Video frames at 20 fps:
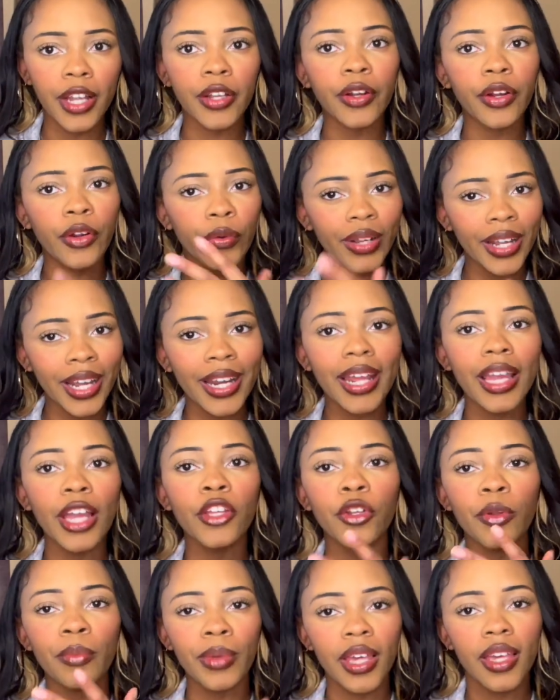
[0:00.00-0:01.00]
You're creating and
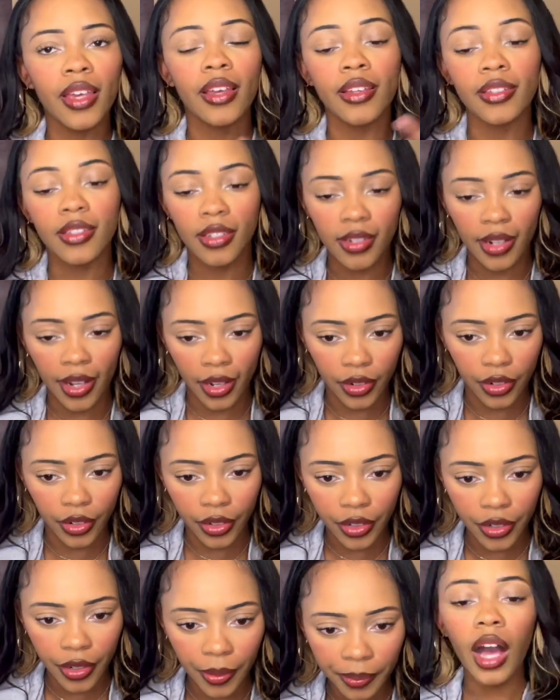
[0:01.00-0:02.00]
you're making a standard.